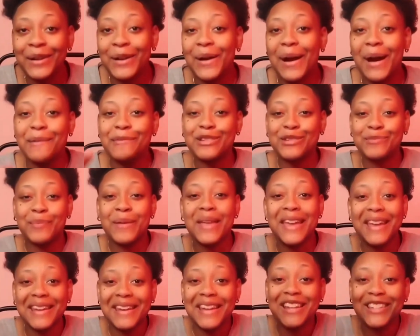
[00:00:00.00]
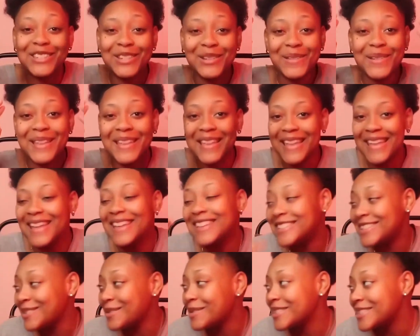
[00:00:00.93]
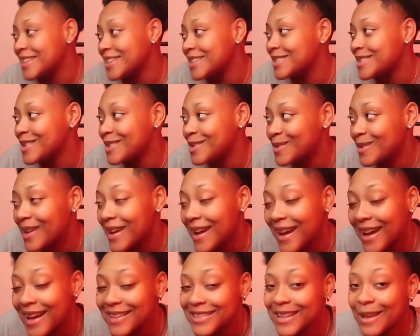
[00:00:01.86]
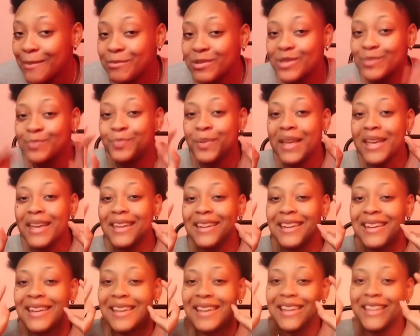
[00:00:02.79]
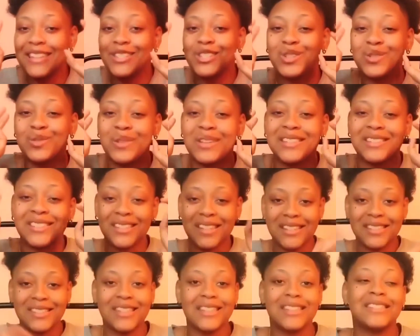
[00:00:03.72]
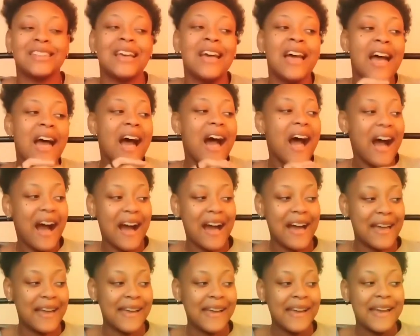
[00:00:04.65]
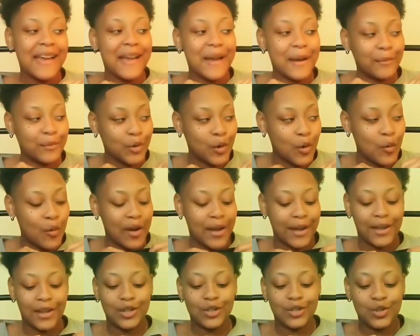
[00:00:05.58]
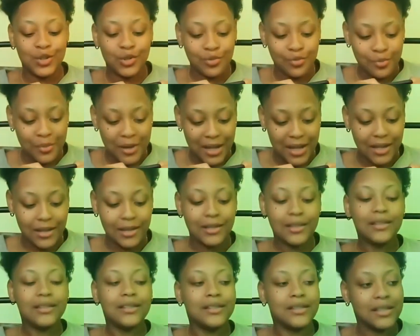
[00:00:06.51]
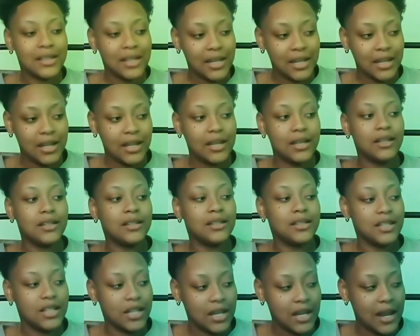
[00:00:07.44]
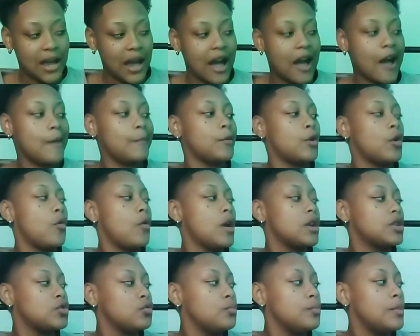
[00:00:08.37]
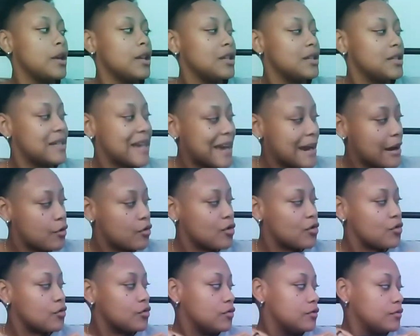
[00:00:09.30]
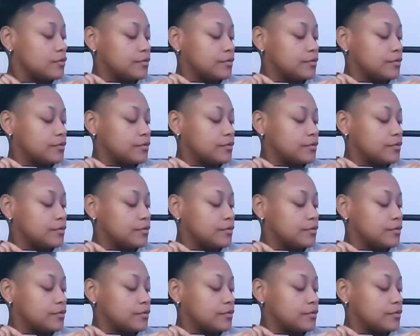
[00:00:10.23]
I'm speaking into existence, you guys. I'm speaking it into existence. I am going to meet DDG. I'm going to meet Daryl.